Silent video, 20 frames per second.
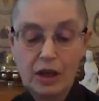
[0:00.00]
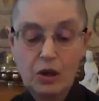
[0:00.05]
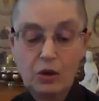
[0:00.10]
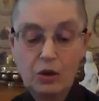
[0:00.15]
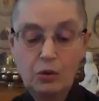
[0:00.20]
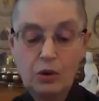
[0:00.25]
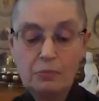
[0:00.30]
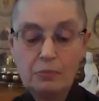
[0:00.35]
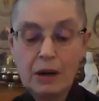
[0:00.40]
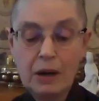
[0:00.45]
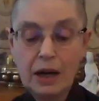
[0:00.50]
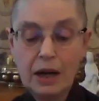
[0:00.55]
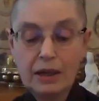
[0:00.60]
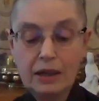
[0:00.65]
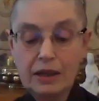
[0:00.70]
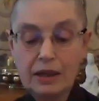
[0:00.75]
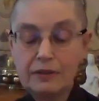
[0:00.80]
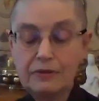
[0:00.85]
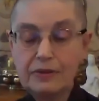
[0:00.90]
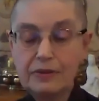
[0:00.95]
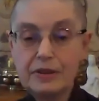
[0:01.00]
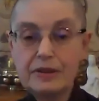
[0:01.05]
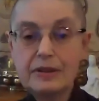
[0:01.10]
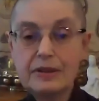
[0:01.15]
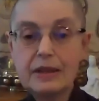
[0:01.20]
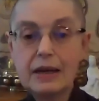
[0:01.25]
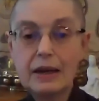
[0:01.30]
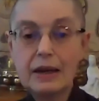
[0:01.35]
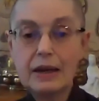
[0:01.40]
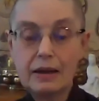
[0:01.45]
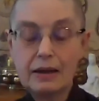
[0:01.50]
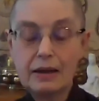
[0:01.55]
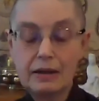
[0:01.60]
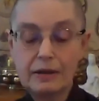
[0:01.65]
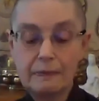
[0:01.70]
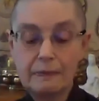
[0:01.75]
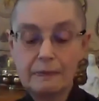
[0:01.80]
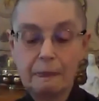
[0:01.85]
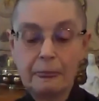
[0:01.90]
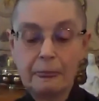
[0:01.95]
We might even say,
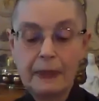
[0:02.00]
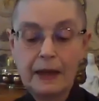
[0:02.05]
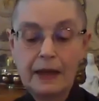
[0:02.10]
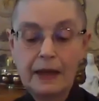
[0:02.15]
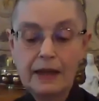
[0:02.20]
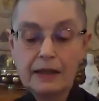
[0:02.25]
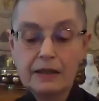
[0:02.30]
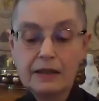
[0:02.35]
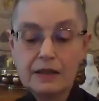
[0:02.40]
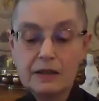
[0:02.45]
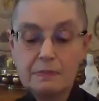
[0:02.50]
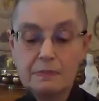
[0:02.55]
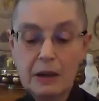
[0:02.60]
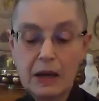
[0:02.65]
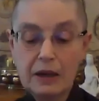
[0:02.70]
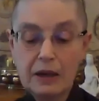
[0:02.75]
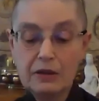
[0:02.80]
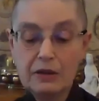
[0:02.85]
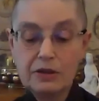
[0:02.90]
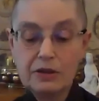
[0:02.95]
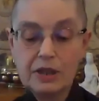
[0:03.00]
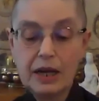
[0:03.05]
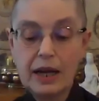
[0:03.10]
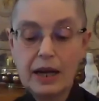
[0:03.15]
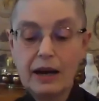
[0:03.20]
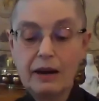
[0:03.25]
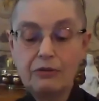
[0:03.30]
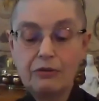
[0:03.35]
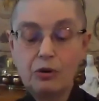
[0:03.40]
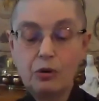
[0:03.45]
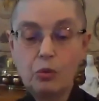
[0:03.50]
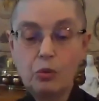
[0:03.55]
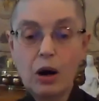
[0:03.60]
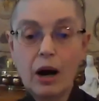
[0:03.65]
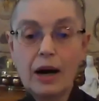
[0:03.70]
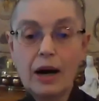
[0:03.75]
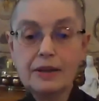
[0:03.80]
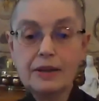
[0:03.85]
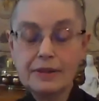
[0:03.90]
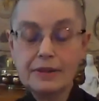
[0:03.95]
it is better to have a wise